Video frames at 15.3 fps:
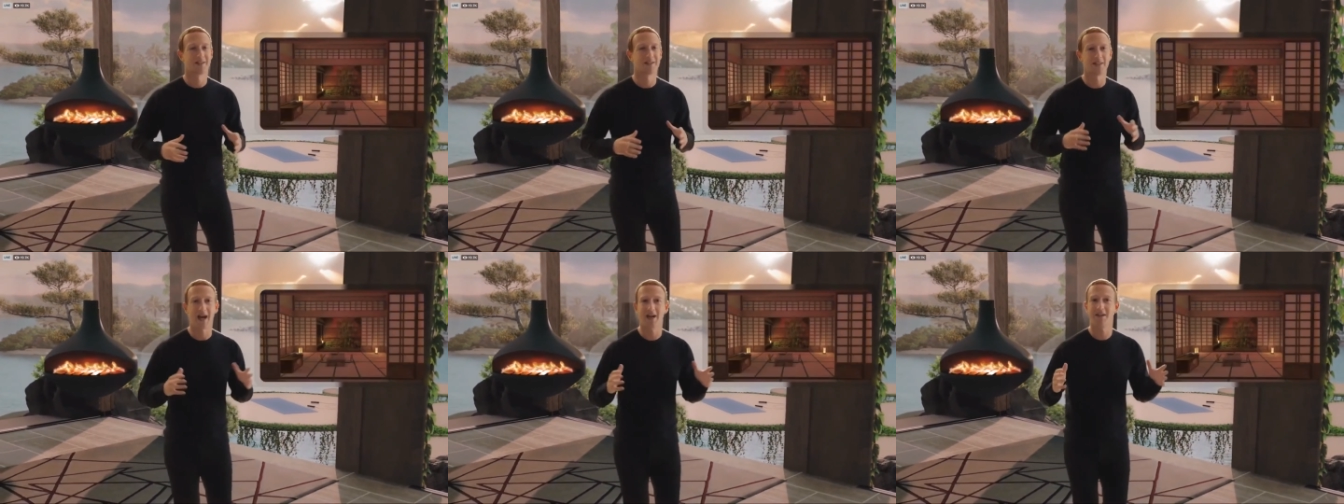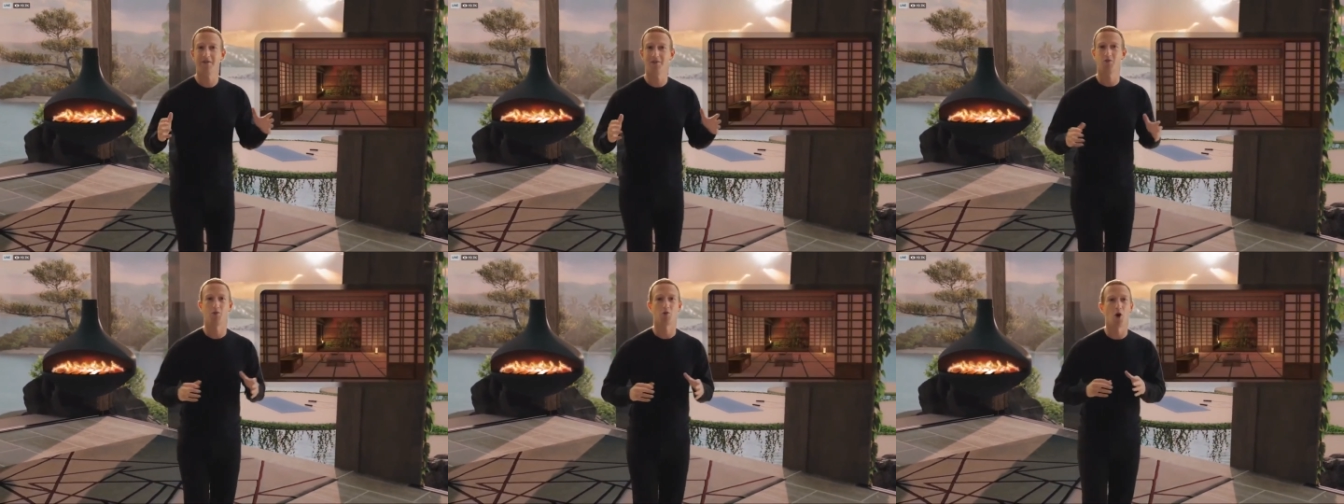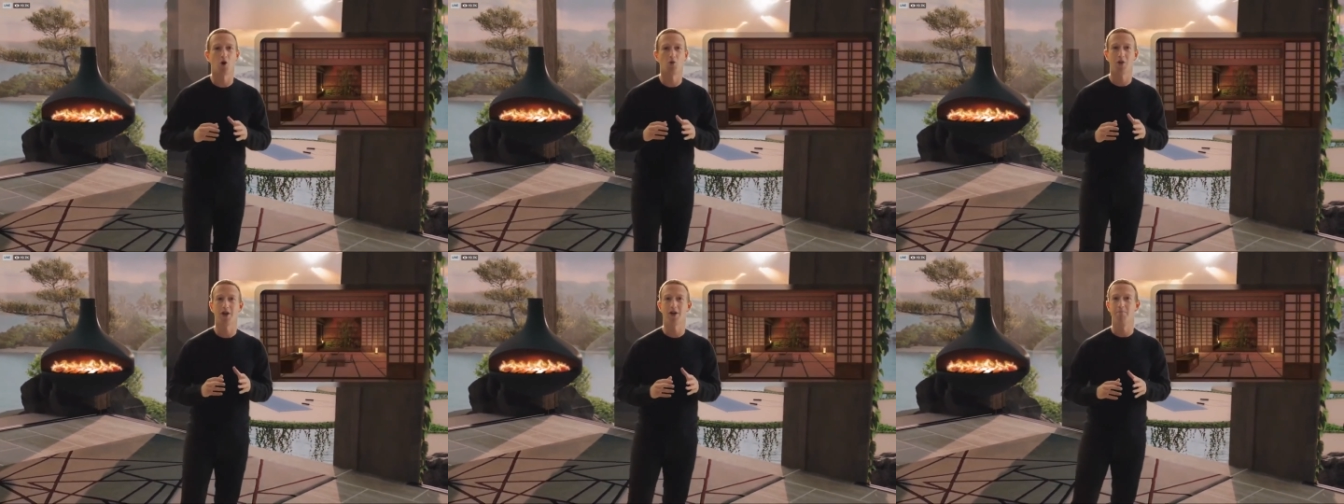Today, there are
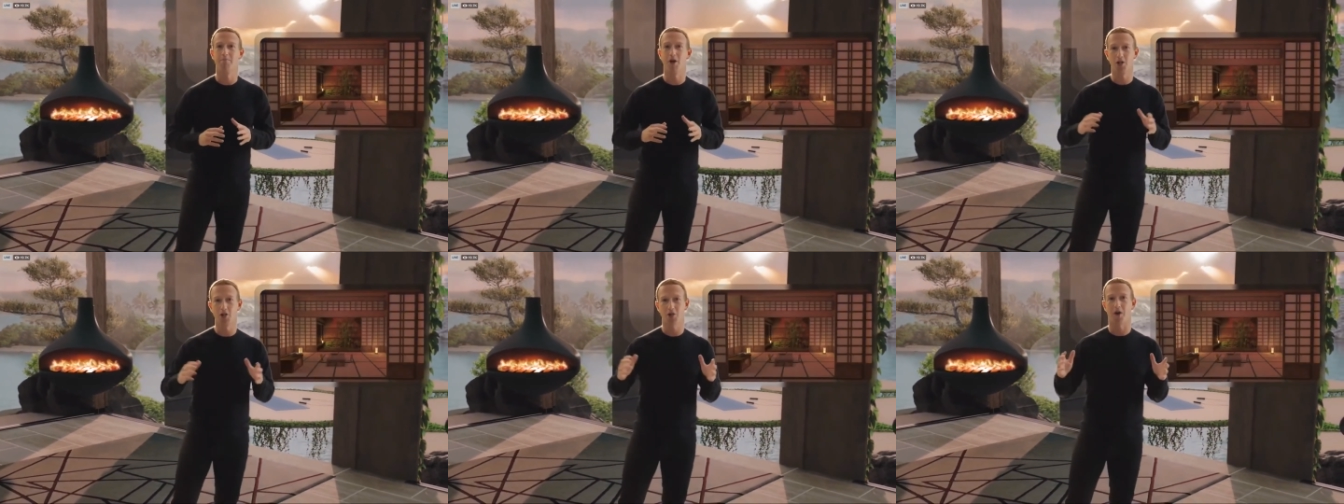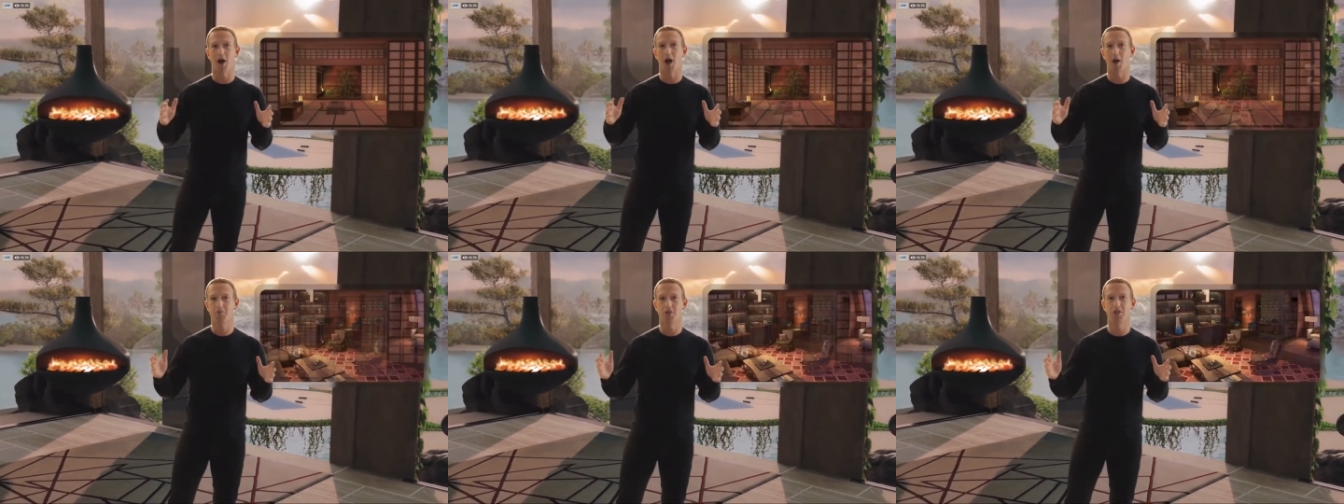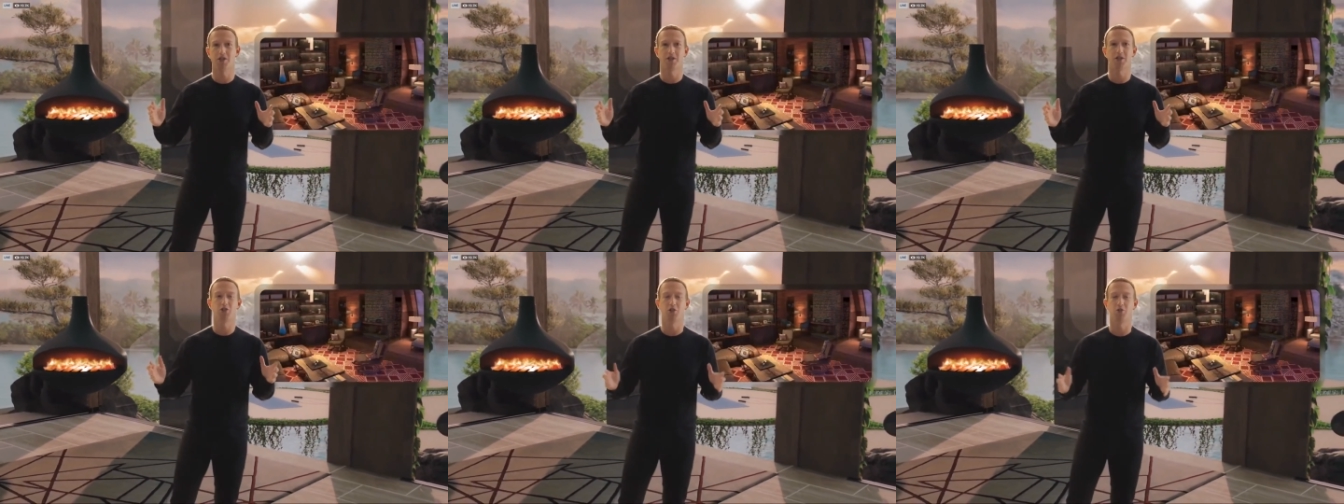already a bunch of
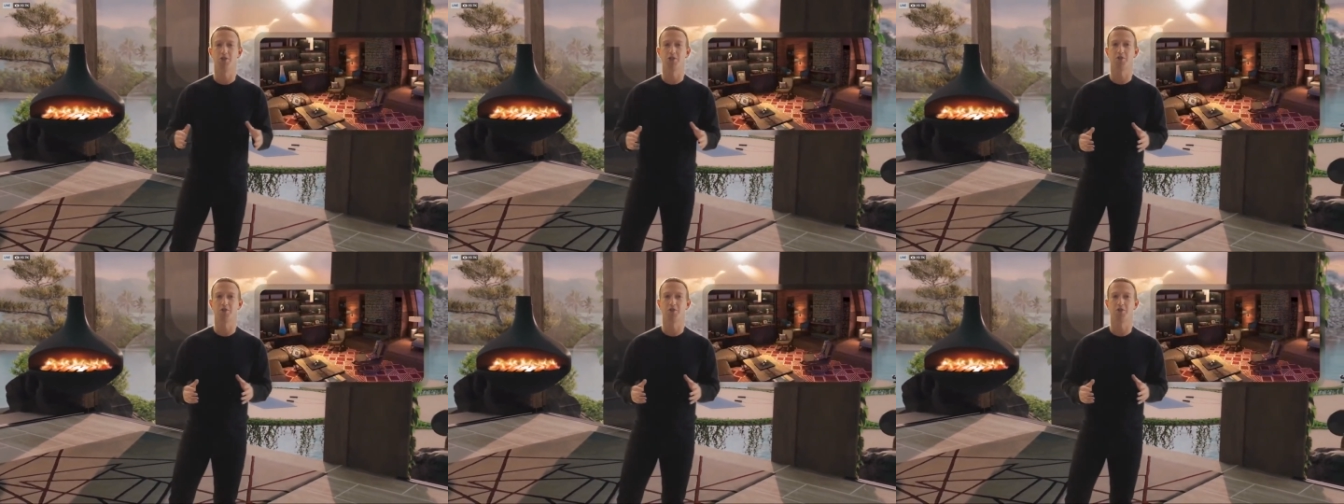options to